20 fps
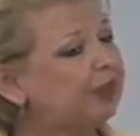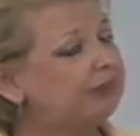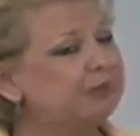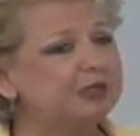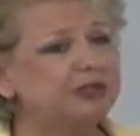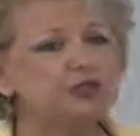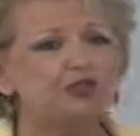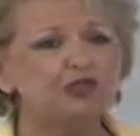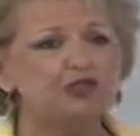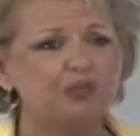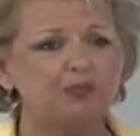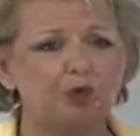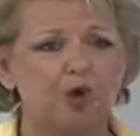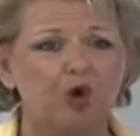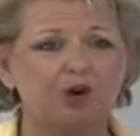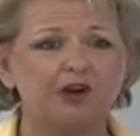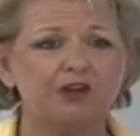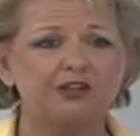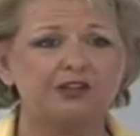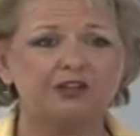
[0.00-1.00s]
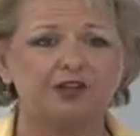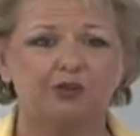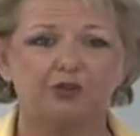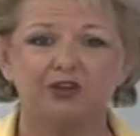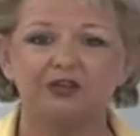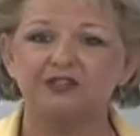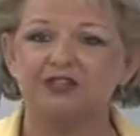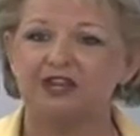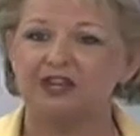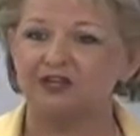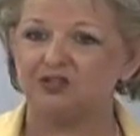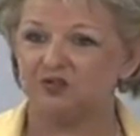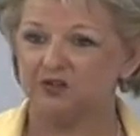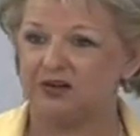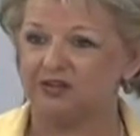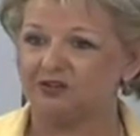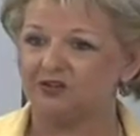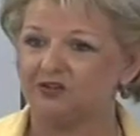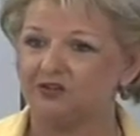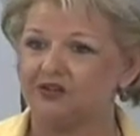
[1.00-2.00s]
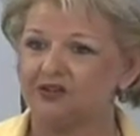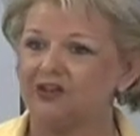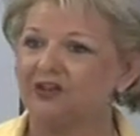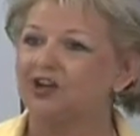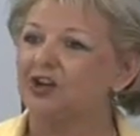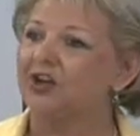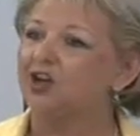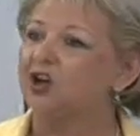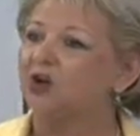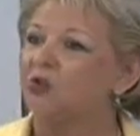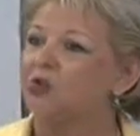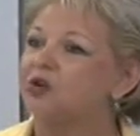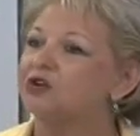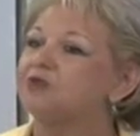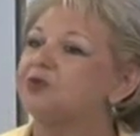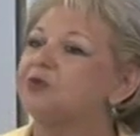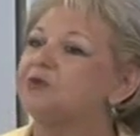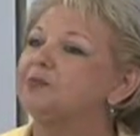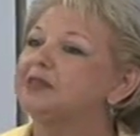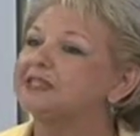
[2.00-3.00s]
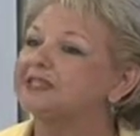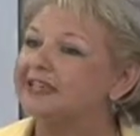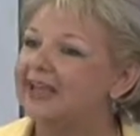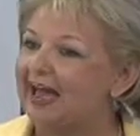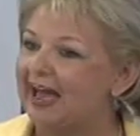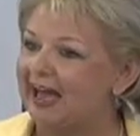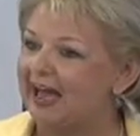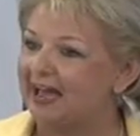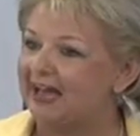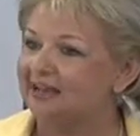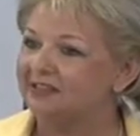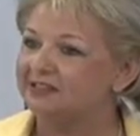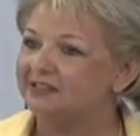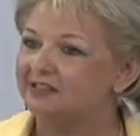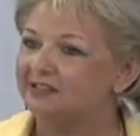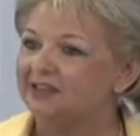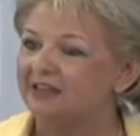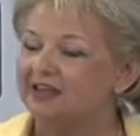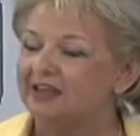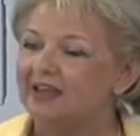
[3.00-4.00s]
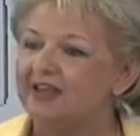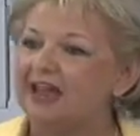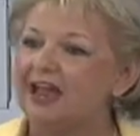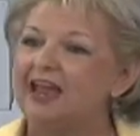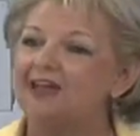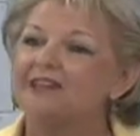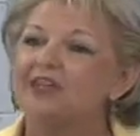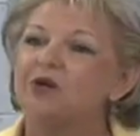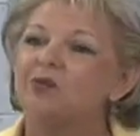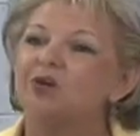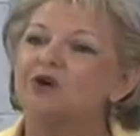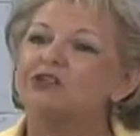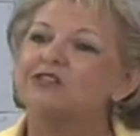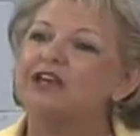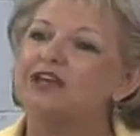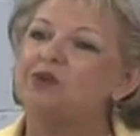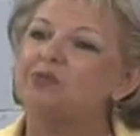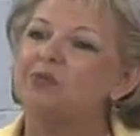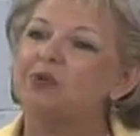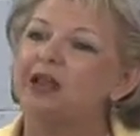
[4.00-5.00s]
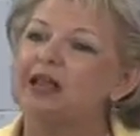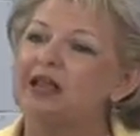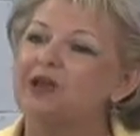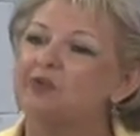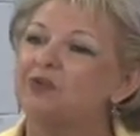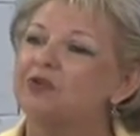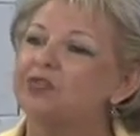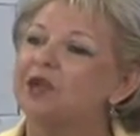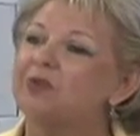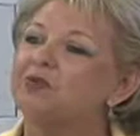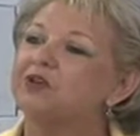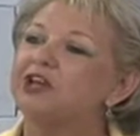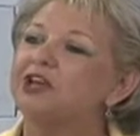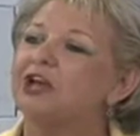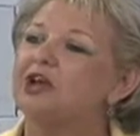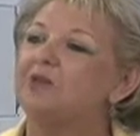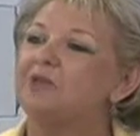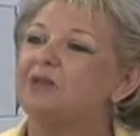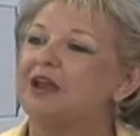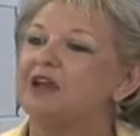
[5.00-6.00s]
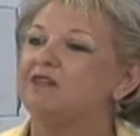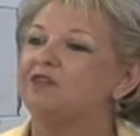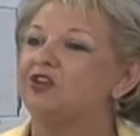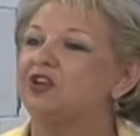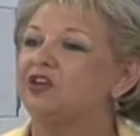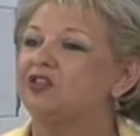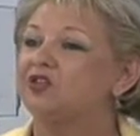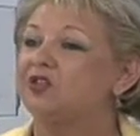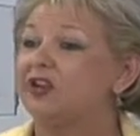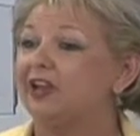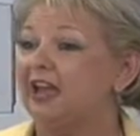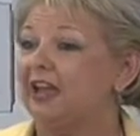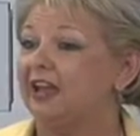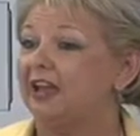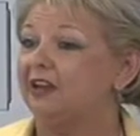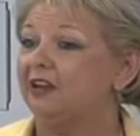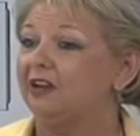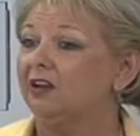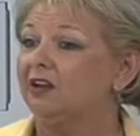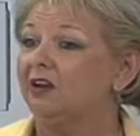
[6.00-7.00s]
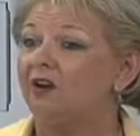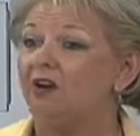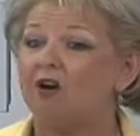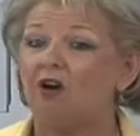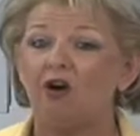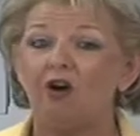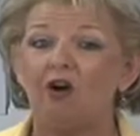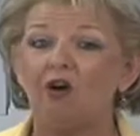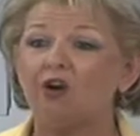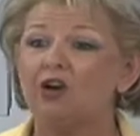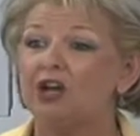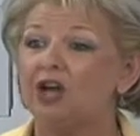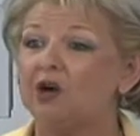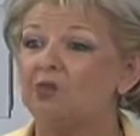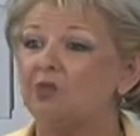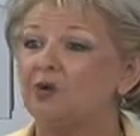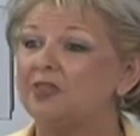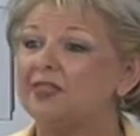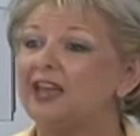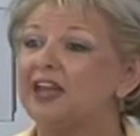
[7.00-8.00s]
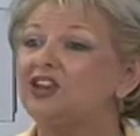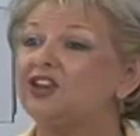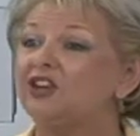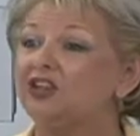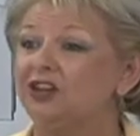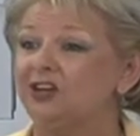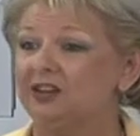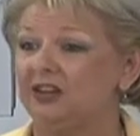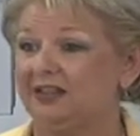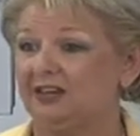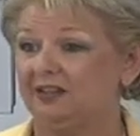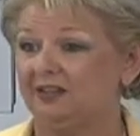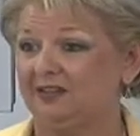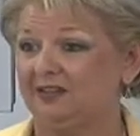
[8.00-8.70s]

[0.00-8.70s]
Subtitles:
Mr. Smart, career tech director, worked with Miss Hines, and they worked out a plan where they would come every other day or come when they could.